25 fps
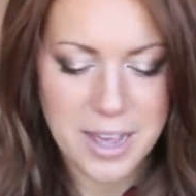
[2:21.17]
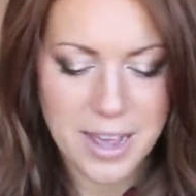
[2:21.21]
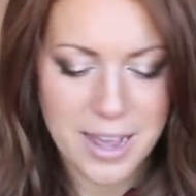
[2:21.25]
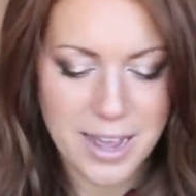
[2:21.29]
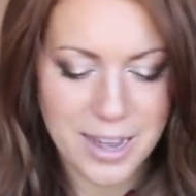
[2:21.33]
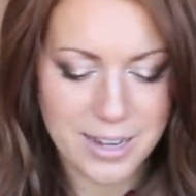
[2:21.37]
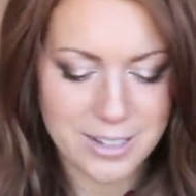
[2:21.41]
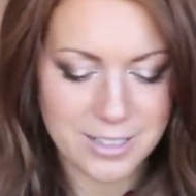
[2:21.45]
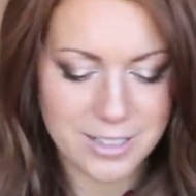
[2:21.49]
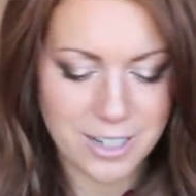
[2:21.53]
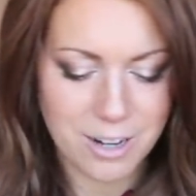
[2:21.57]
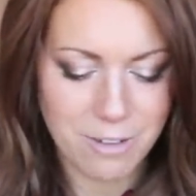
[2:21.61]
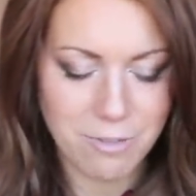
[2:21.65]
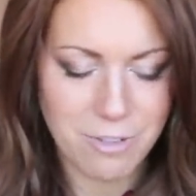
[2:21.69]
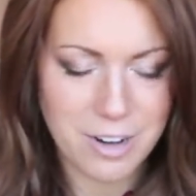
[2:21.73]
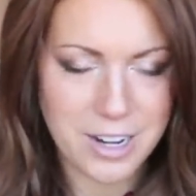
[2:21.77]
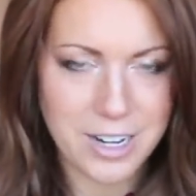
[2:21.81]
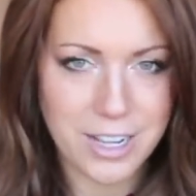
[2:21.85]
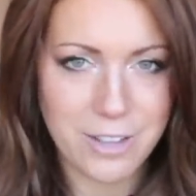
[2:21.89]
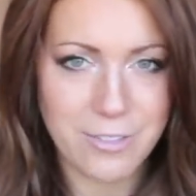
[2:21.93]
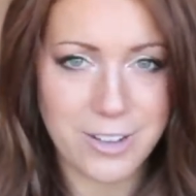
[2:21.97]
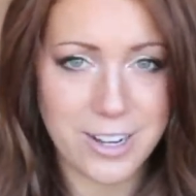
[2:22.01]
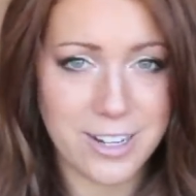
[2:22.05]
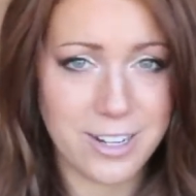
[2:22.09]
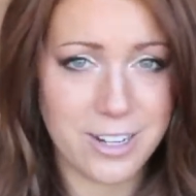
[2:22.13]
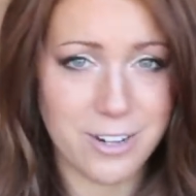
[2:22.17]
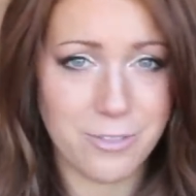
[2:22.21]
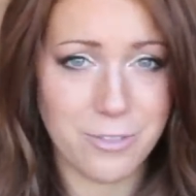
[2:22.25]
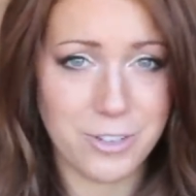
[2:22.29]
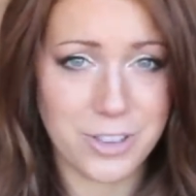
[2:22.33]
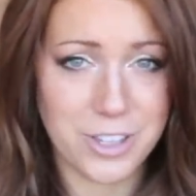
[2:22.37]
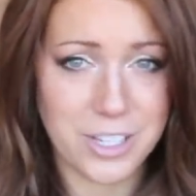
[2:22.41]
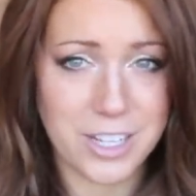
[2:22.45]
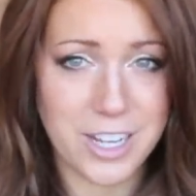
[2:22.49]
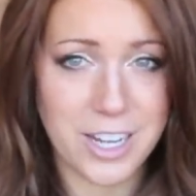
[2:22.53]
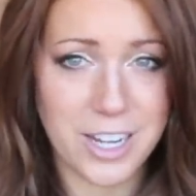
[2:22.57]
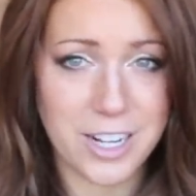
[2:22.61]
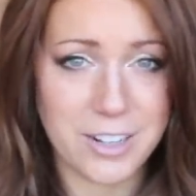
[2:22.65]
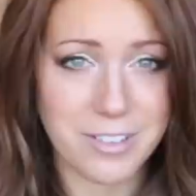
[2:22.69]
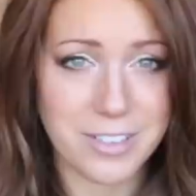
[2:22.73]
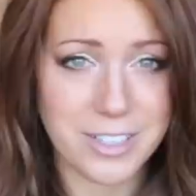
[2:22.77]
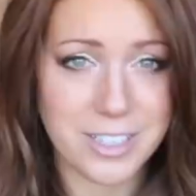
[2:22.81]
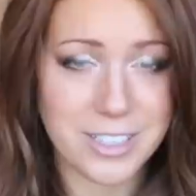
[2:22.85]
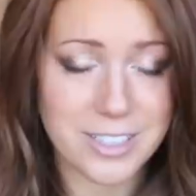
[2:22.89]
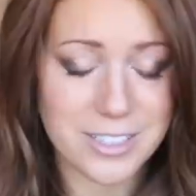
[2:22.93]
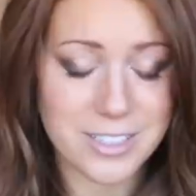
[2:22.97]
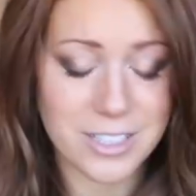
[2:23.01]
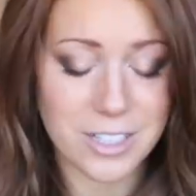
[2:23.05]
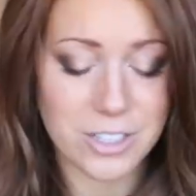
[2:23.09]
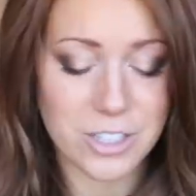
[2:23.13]
and I really fell in love with the colour and
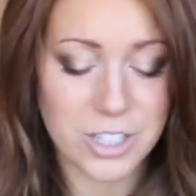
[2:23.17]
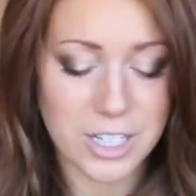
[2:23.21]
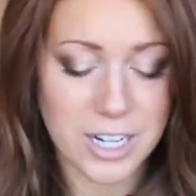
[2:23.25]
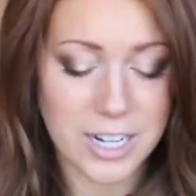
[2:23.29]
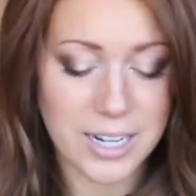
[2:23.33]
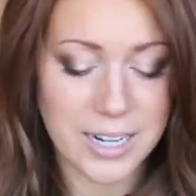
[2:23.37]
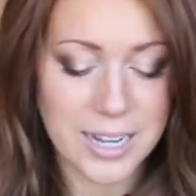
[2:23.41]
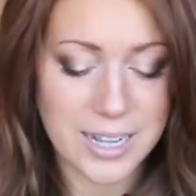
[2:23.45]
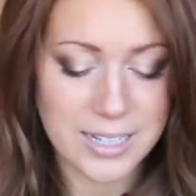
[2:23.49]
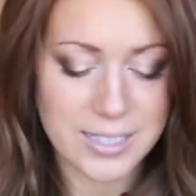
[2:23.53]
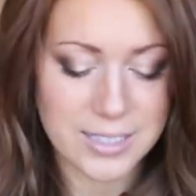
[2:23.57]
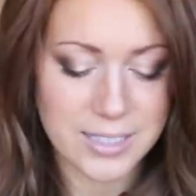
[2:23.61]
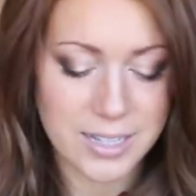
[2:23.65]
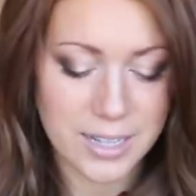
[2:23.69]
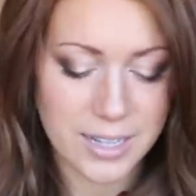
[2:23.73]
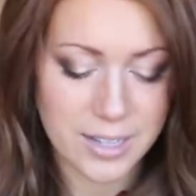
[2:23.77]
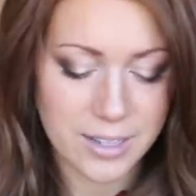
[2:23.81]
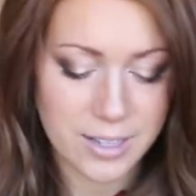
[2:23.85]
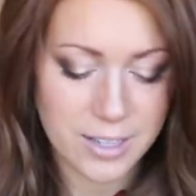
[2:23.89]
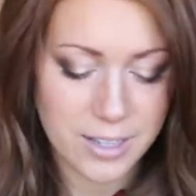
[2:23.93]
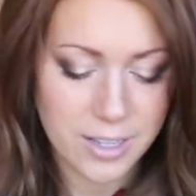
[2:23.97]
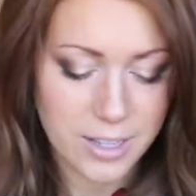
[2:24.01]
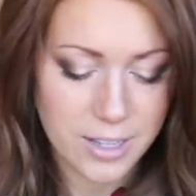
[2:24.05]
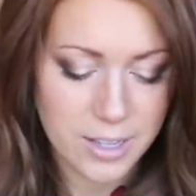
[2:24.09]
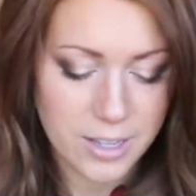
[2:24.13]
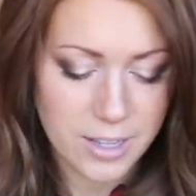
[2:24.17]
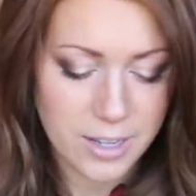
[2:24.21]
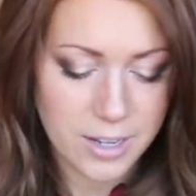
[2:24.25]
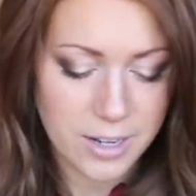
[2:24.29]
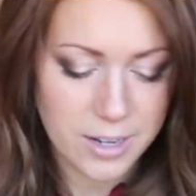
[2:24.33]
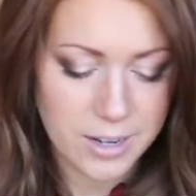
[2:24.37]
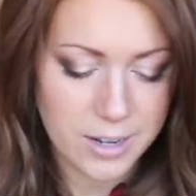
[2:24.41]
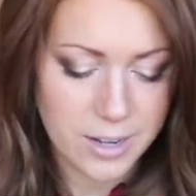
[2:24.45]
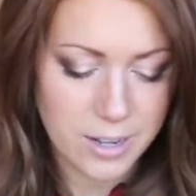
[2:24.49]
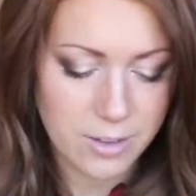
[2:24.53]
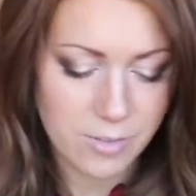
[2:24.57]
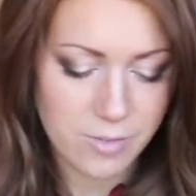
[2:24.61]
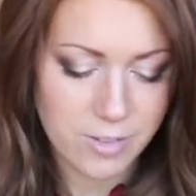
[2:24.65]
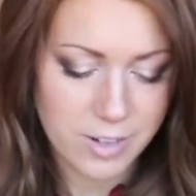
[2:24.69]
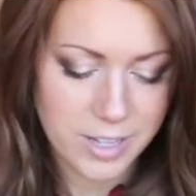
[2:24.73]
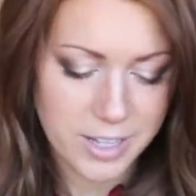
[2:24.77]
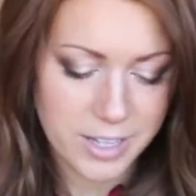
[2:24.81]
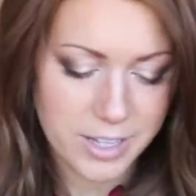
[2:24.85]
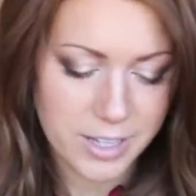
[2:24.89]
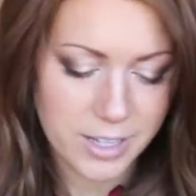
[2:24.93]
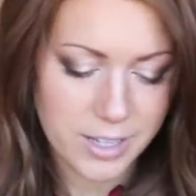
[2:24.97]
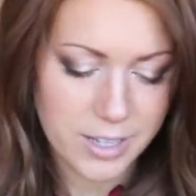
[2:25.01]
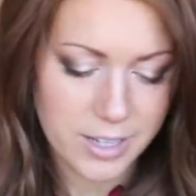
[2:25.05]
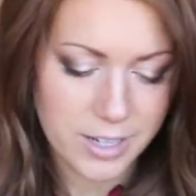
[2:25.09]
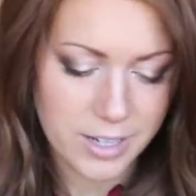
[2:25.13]
it's such a classic lovely
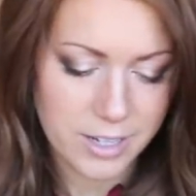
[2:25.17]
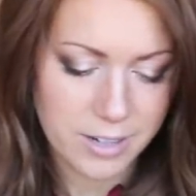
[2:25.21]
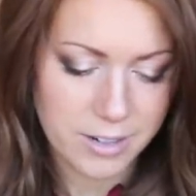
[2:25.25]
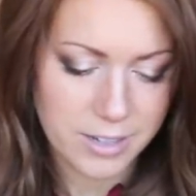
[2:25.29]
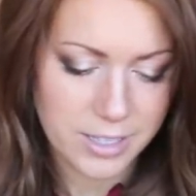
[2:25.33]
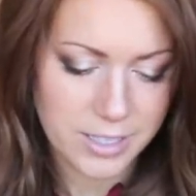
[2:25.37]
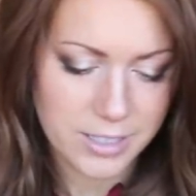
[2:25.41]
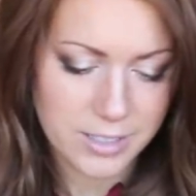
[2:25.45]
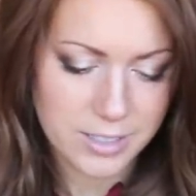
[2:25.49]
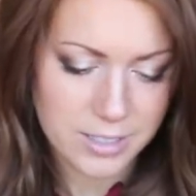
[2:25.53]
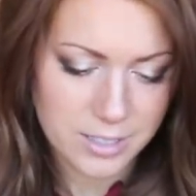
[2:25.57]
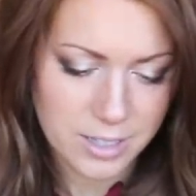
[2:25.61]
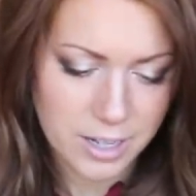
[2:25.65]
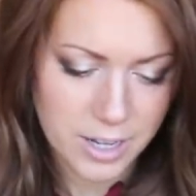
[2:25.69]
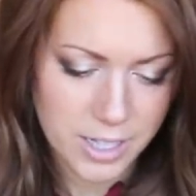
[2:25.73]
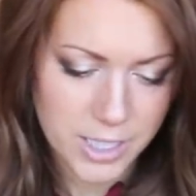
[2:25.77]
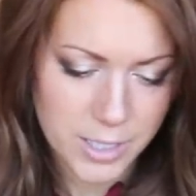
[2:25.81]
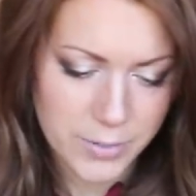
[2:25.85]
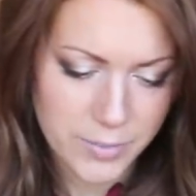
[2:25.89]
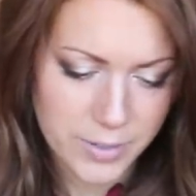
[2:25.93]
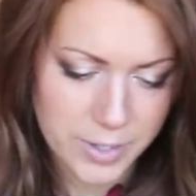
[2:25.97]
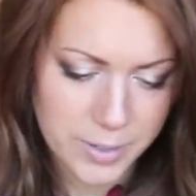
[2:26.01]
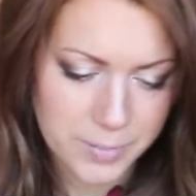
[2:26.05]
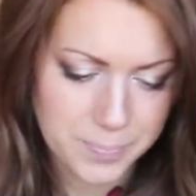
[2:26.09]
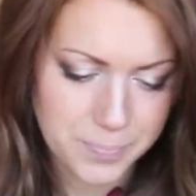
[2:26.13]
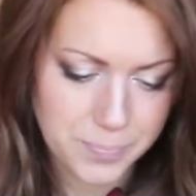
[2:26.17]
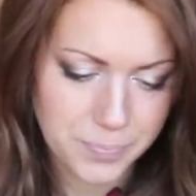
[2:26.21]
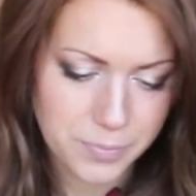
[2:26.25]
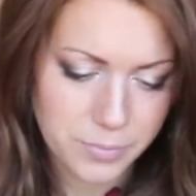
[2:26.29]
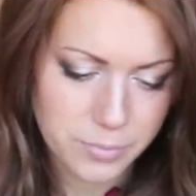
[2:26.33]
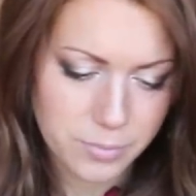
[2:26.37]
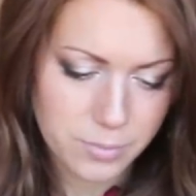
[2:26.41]
colour and it's kind of a